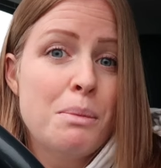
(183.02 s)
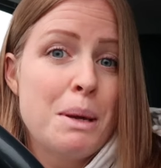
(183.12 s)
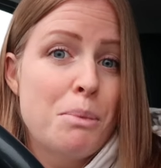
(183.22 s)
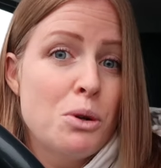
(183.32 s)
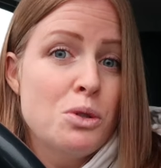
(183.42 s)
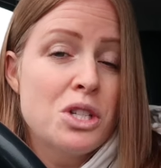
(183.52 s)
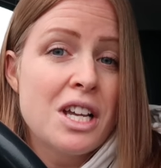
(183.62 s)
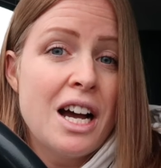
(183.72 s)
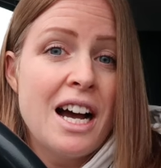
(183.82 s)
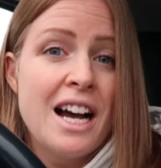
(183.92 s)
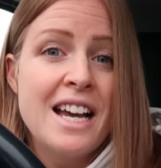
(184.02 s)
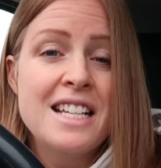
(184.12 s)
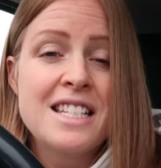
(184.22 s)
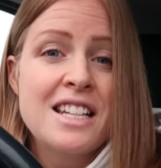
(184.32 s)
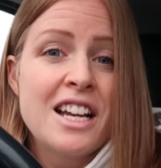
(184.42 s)
will be blue
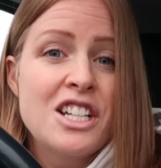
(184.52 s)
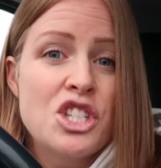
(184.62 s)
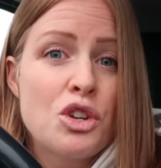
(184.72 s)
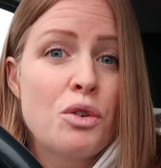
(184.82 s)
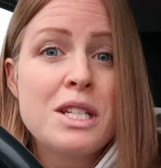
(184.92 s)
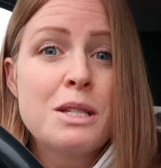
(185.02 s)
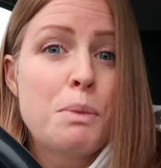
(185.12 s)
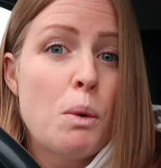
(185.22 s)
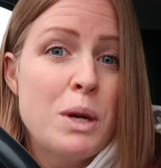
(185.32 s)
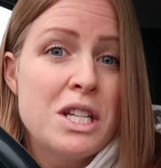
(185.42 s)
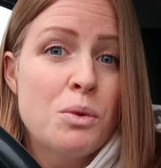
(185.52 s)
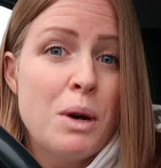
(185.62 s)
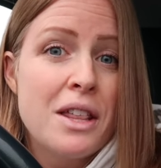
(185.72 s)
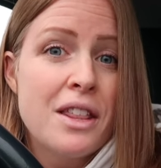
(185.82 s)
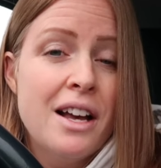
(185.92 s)
skies, nice crisp winter
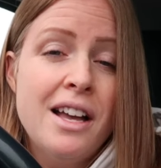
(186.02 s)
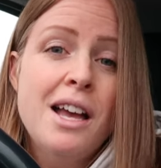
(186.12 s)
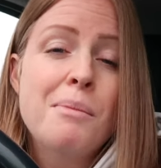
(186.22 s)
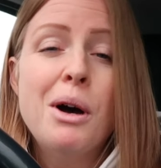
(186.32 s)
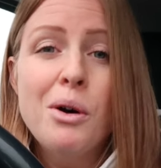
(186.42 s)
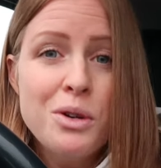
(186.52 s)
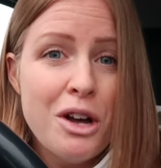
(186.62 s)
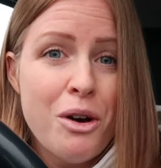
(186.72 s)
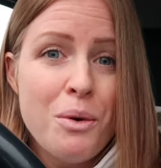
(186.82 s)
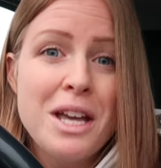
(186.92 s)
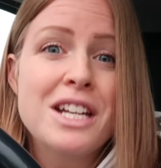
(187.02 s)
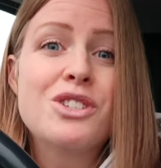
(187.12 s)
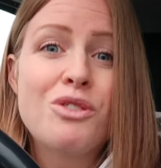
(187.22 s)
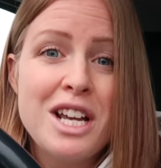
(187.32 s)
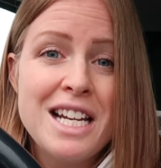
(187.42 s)
weather, but oh no, it
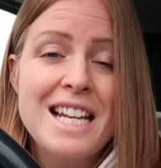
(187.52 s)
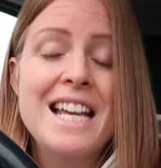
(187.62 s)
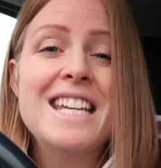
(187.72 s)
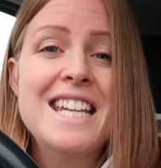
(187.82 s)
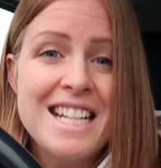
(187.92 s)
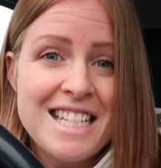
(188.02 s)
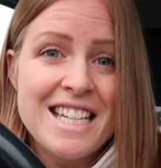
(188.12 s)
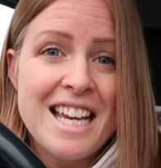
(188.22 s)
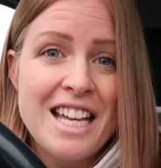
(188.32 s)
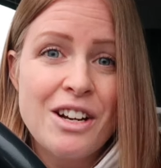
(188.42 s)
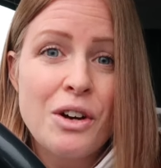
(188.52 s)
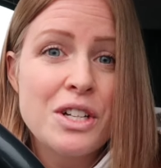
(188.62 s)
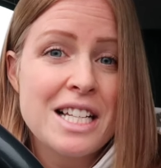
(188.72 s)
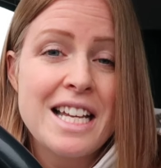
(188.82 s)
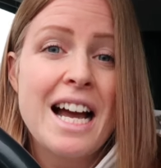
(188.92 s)
is raining yet again.
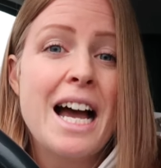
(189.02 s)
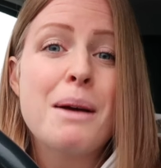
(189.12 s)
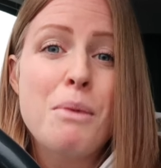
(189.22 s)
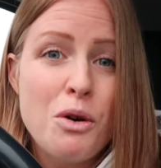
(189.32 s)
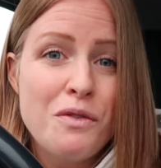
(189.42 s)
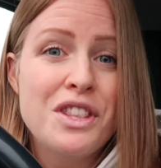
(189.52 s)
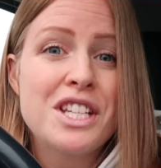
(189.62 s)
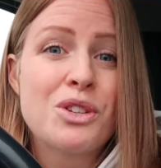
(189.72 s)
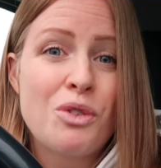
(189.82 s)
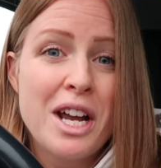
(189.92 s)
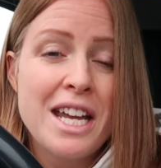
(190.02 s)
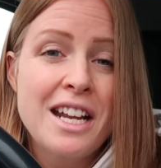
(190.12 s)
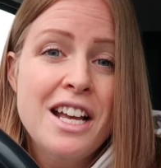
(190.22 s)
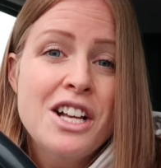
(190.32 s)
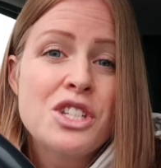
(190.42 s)
Honestly, I am over this
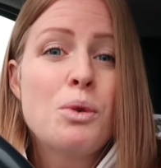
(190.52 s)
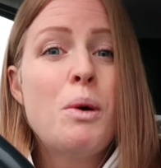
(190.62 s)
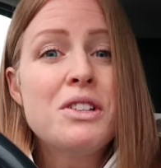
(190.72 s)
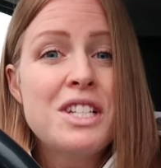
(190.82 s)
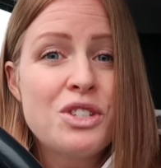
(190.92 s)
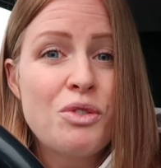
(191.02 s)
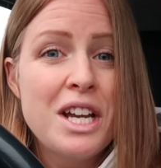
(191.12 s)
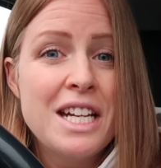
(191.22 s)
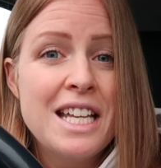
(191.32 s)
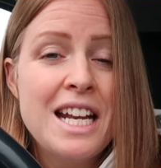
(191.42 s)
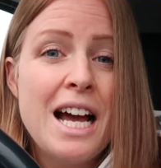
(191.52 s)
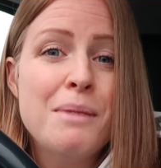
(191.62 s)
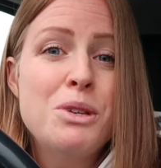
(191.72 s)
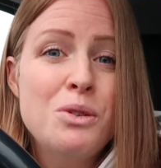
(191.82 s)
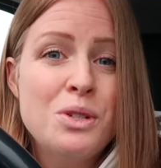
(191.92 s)
rain. So whilst it's raining,
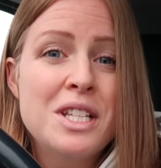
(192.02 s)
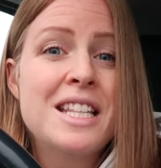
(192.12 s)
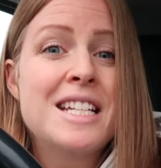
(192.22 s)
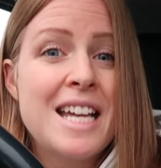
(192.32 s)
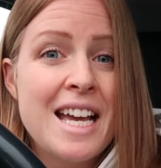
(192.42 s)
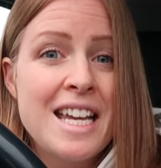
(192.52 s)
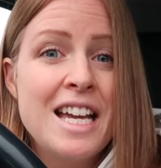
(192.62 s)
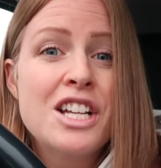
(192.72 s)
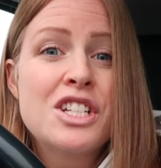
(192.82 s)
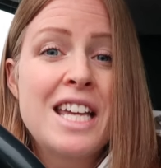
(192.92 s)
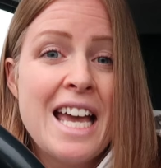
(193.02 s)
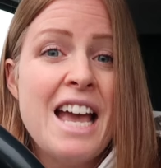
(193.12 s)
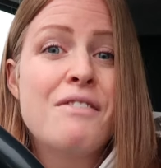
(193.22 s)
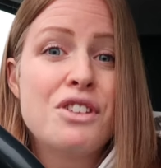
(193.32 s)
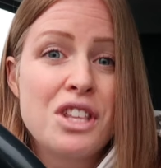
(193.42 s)
I'm using the day to get
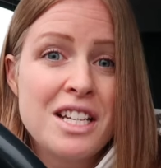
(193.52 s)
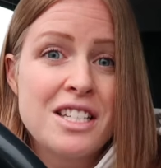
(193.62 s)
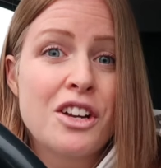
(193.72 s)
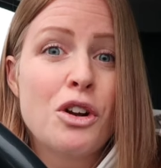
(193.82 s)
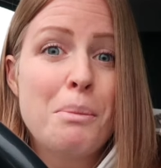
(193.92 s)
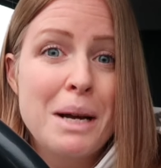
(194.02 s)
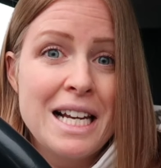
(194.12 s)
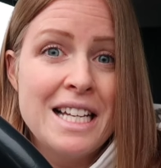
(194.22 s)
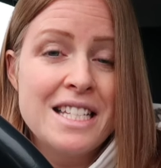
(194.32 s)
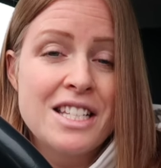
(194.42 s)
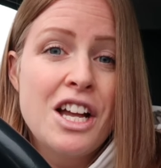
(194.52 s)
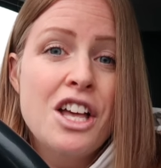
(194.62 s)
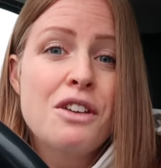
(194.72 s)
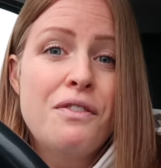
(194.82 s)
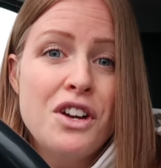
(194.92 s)
everything done on my list.
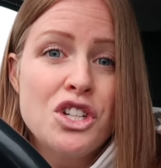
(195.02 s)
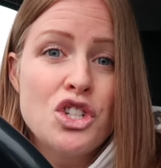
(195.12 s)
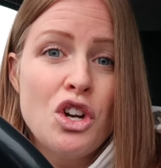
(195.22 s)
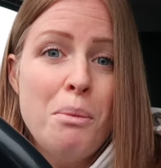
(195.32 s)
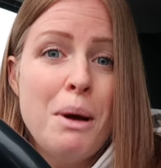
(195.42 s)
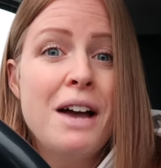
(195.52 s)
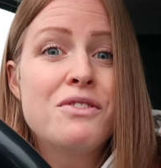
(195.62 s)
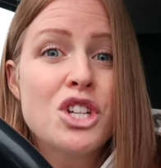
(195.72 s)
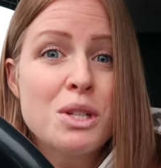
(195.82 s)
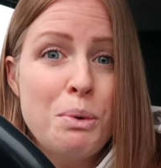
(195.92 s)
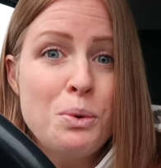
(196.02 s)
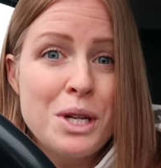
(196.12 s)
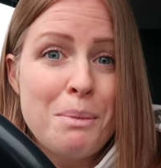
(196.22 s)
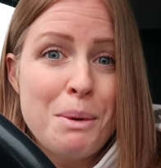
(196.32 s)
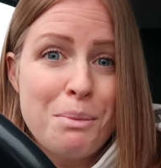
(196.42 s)
The first job, I've just
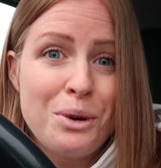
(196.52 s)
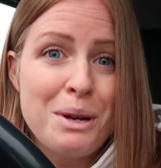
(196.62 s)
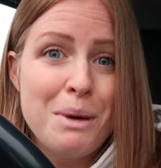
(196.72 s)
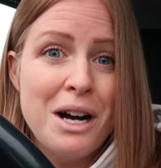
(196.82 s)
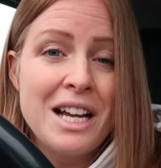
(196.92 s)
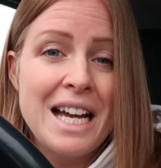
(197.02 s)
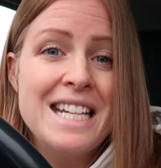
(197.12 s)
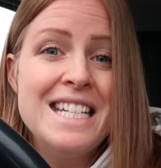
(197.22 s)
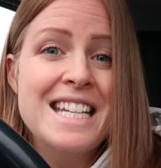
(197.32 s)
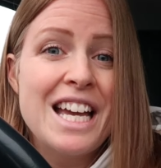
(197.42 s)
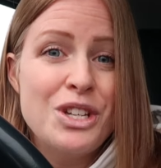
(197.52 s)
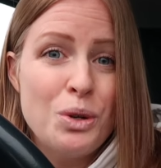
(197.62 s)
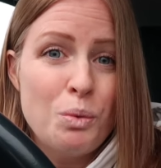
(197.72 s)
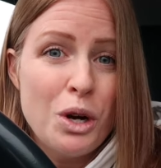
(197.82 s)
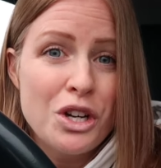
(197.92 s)
pulled up at Primark. I need to get
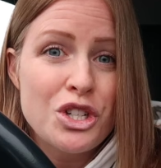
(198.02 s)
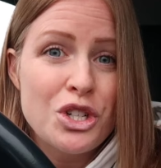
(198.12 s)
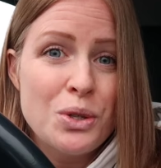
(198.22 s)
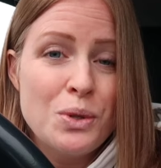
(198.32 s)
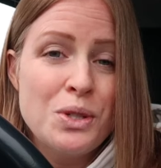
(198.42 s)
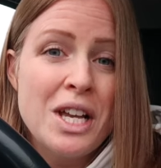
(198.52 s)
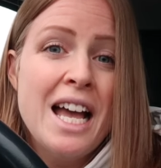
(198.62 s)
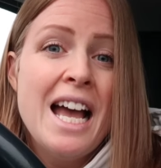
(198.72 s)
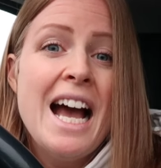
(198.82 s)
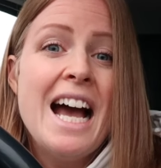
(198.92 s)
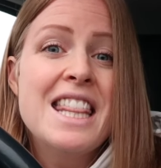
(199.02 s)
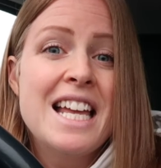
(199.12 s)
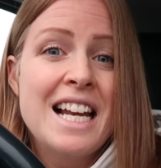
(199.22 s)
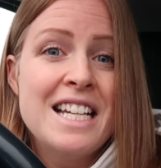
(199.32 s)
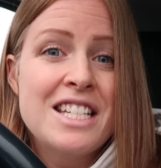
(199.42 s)
new work shoes and
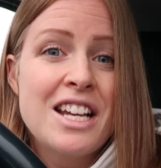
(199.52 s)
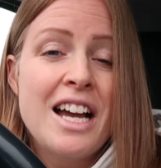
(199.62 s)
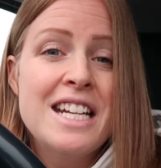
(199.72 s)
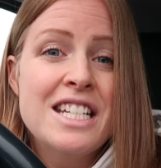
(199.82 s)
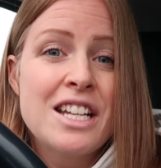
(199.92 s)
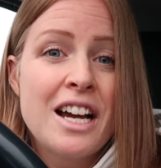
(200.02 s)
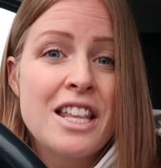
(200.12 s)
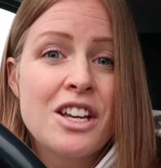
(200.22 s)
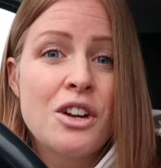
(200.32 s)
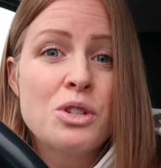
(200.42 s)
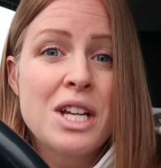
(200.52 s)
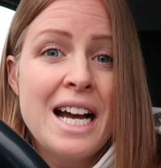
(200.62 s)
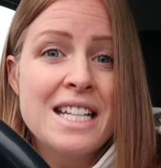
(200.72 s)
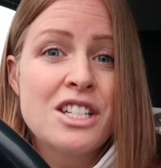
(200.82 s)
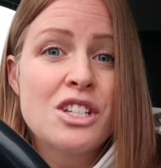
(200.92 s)
then later later, I need to either go to
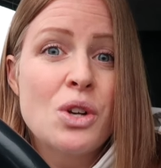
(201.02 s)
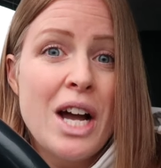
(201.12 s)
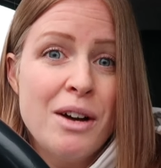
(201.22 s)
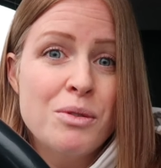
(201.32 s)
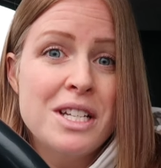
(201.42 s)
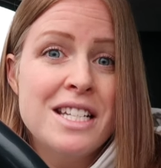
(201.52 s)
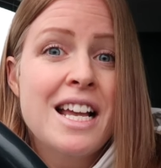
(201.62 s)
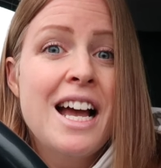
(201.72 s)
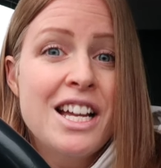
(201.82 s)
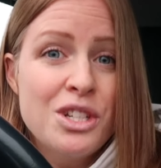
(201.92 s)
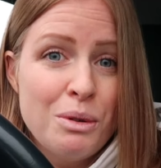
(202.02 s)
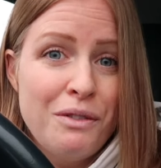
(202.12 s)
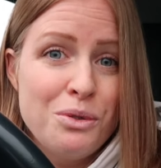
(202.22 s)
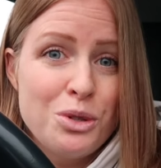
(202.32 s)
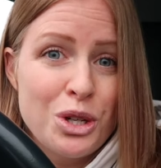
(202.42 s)
Asda's or Aldi's and do a
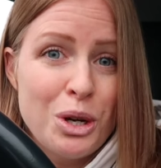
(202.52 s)
food